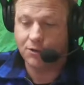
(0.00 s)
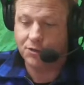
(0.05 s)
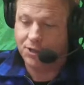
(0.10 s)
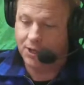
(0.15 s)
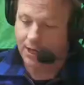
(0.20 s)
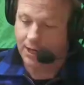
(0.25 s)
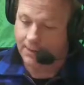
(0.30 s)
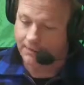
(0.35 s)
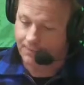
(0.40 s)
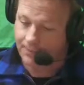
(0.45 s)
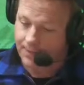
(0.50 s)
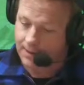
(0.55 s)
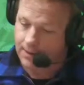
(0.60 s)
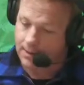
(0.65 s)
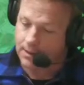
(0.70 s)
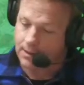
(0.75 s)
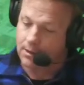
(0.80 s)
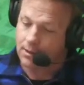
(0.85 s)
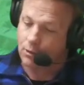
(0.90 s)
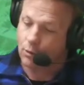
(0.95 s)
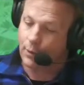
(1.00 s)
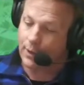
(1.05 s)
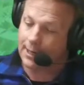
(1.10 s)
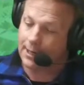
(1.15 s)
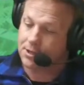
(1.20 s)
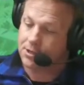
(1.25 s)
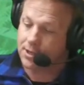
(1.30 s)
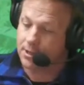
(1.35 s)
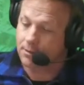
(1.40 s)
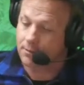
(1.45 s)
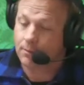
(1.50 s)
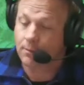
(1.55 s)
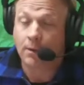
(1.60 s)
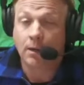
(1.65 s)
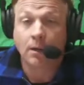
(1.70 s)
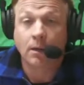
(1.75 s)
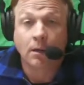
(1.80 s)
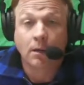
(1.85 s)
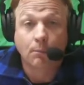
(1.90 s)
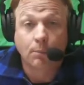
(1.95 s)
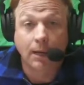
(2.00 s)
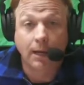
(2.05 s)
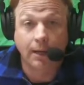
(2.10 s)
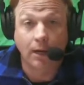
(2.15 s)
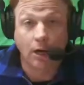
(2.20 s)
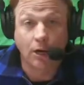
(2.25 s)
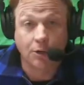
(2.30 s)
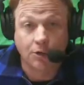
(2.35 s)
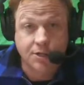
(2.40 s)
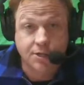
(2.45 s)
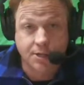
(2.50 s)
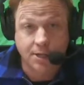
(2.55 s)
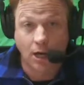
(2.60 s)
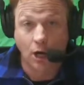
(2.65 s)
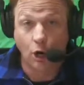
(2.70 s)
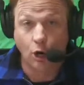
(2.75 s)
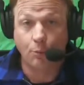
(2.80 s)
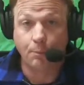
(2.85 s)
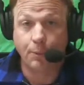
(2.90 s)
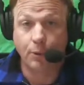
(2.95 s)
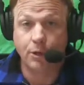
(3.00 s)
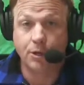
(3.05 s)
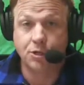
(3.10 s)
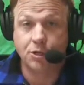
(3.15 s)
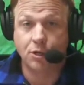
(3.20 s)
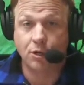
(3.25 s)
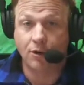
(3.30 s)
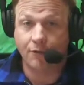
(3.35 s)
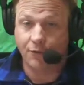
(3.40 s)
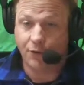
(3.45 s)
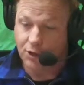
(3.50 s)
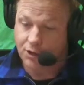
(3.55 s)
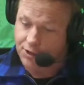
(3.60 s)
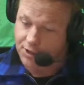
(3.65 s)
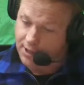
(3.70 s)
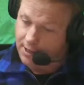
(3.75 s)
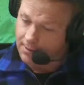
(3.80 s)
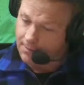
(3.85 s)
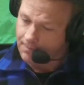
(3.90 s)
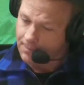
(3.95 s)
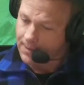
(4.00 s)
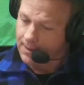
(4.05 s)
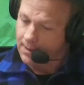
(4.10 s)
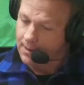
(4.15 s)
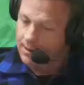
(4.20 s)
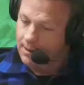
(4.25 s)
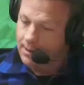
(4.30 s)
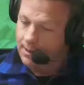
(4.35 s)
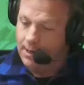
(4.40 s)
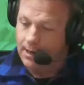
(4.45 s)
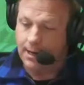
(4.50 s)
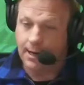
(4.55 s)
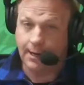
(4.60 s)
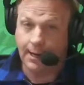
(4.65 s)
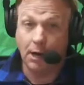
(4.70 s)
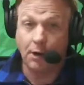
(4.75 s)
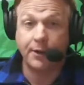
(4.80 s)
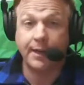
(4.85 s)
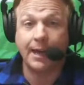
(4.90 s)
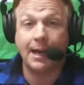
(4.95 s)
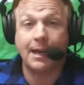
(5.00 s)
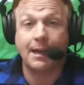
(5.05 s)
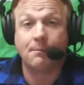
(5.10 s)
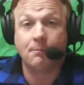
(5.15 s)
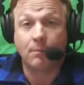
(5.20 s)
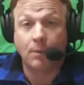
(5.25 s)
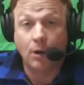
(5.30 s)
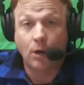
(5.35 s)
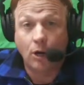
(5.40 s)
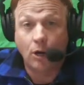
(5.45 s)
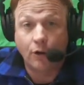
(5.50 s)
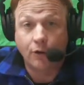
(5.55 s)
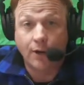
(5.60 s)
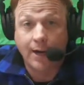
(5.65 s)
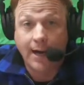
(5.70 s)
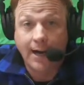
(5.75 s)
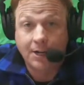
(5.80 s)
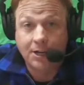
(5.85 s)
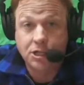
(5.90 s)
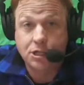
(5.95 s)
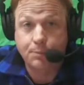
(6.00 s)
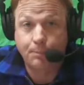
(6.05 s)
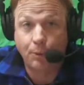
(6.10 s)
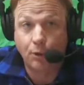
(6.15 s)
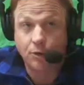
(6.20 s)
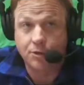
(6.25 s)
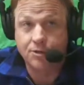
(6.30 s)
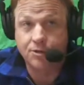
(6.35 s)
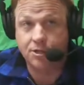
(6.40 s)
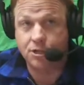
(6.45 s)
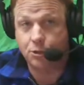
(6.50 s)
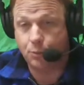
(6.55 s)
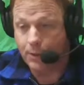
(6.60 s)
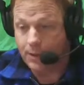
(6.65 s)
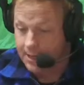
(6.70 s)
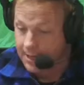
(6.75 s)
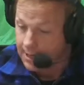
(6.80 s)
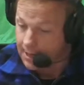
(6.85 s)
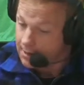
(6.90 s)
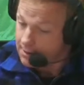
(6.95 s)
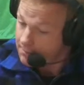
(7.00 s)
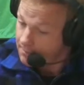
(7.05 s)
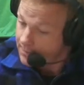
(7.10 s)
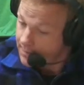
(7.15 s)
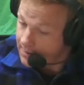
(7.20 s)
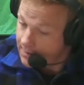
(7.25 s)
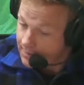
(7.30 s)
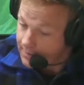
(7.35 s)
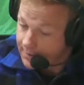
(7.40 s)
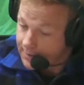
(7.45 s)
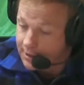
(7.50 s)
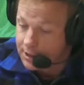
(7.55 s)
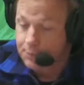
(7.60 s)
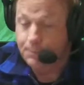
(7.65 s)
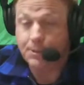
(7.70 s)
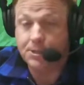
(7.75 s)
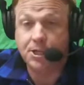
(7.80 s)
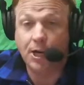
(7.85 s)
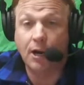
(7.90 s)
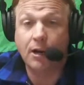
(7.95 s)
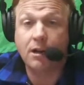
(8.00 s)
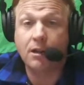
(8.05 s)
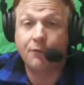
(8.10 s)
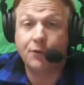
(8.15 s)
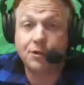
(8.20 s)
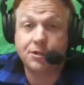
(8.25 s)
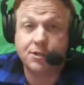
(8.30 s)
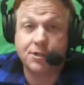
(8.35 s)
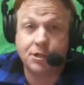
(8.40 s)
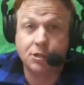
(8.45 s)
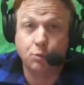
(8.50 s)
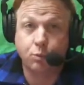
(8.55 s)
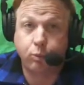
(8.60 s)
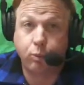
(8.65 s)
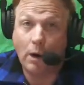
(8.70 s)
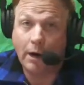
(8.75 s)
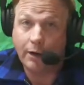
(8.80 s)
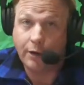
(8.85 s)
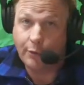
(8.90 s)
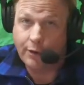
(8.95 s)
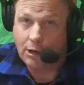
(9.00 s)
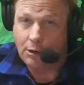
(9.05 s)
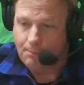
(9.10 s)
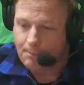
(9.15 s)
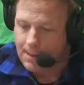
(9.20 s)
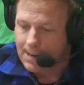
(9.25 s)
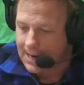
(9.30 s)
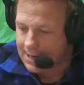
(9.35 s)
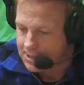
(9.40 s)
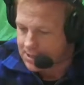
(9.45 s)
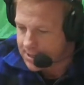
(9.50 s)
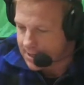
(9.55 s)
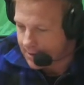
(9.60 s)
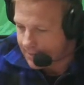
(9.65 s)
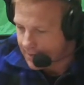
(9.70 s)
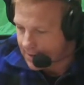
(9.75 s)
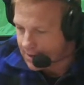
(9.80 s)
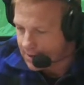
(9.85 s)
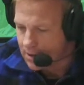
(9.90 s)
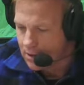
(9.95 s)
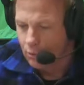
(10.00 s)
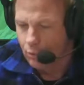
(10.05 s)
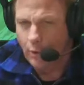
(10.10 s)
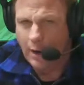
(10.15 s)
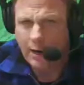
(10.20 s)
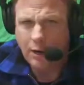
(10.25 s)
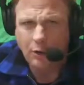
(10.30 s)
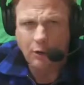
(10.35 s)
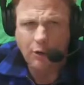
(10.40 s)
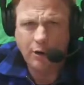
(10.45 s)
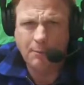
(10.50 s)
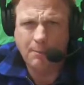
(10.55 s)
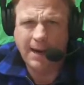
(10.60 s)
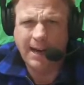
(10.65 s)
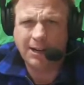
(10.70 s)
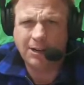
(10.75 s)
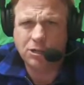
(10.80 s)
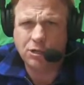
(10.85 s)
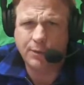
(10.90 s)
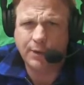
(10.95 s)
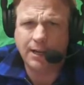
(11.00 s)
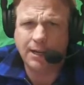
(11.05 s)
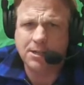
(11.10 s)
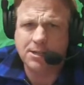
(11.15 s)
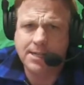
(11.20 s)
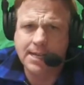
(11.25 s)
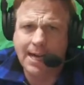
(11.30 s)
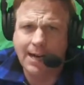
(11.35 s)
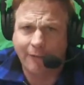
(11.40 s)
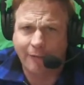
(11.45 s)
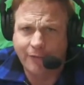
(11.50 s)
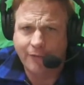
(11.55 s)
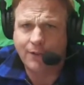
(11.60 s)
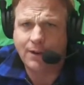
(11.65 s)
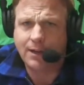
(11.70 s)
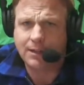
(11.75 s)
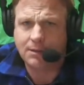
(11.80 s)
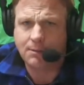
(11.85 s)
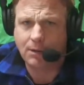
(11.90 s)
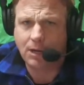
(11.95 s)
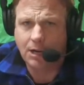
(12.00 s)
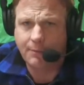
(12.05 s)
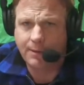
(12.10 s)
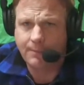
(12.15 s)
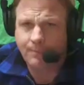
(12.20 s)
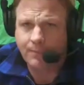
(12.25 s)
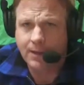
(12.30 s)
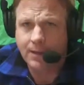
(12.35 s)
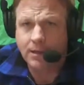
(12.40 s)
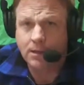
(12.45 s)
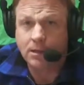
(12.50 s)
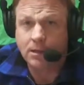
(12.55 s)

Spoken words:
long time. Wellington play host to Old Boys University. And our game on Huddy Sports this weekend is Petone versus Wainuiomata. Wainuiomata doing it tough at the moment,